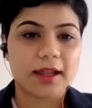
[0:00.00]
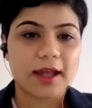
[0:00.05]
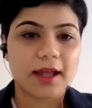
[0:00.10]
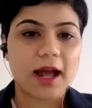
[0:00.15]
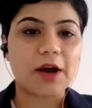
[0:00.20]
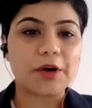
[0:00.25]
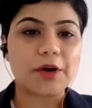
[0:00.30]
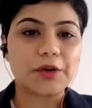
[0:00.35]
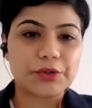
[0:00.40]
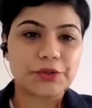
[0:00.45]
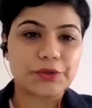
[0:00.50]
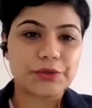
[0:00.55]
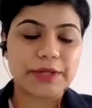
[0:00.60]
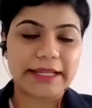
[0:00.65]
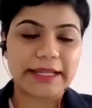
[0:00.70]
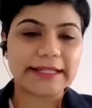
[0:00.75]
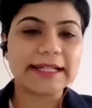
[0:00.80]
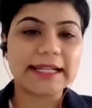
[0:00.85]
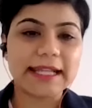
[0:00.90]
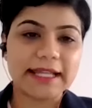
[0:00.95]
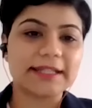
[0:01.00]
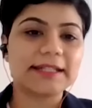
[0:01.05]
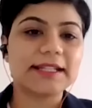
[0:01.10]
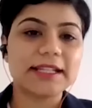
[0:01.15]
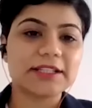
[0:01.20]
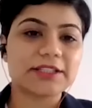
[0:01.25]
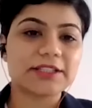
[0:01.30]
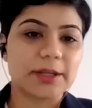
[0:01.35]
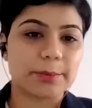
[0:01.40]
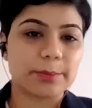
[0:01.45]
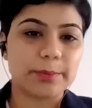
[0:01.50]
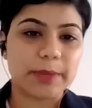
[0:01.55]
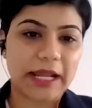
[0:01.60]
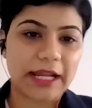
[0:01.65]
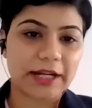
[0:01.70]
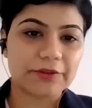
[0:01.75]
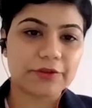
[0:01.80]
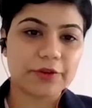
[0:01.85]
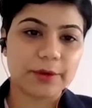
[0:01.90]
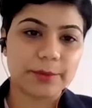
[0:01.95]
how to, at, at least a
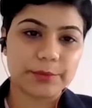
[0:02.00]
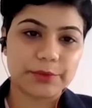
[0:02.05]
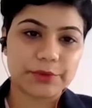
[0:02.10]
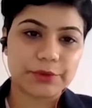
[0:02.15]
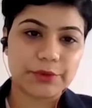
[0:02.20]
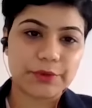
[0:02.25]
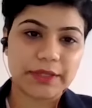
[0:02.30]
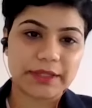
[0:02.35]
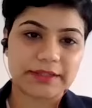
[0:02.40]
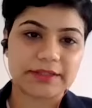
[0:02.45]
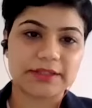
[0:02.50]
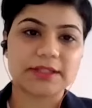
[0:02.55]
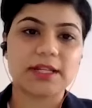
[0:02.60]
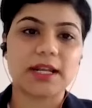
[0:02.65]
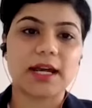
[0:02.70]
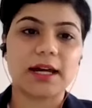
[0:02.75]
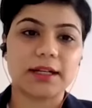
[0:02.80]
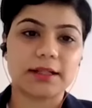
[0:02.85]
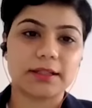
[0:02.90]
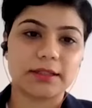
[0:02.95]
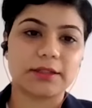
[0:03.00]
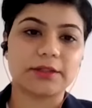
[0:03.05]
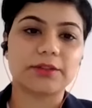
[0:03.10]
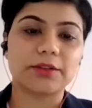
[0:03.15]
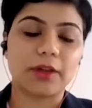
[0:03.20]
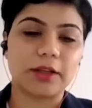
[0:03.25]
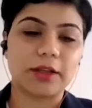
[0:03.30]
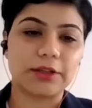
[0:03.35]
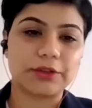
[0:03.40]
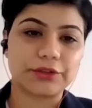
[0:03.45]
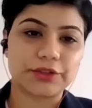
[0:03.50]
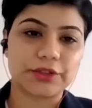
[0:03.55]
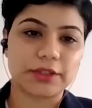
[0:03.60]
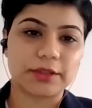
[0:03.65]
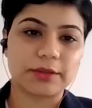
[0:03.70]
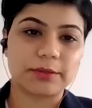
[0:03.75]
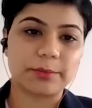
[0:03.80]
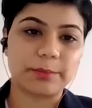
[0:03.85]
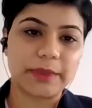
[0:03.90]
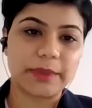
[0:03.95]
platform to start the
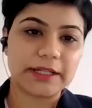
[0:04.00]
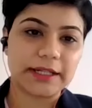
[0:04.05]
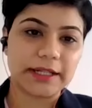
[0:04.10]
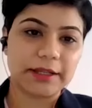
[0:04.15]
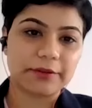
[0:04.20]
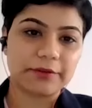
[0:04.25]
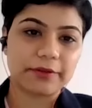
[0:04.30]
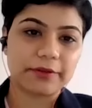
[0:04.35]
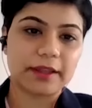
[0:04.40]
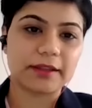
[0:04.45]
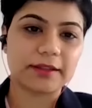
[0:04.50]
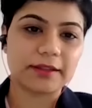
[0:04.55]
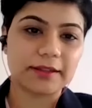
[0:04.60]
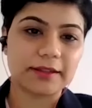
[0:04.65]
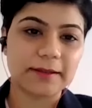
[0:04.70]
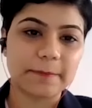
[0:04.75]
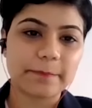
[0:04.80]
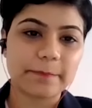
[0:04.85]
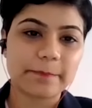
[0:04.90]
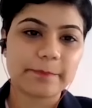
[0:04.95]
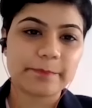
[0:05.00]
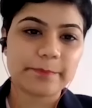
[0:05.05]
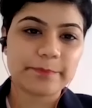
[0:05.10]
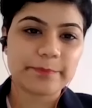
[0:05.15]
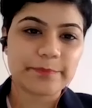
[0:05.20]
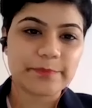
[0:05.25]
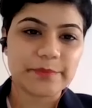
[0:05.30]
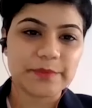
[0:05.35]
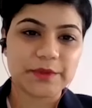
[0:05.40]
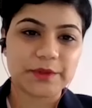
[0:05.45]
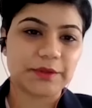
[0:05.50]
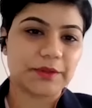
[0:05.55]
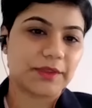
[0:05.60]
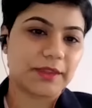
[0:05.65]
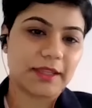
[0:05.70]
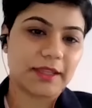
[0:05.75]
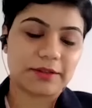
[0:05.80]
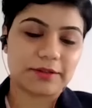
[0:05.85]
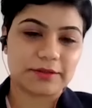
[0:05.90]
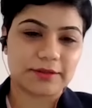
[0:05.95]
solution building phase. So
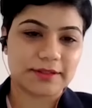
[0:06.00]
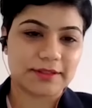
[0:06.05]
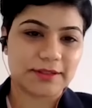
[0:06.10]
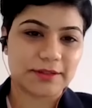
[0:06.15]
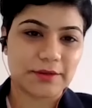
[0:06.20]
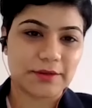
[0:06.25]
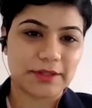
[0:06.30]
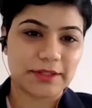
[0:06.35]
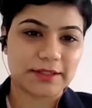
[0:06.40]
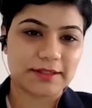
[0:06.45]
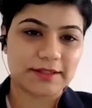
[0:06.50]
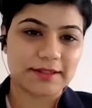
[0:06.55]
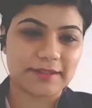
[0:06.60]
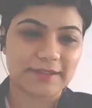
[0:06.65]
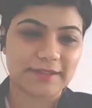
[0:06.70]
that's quite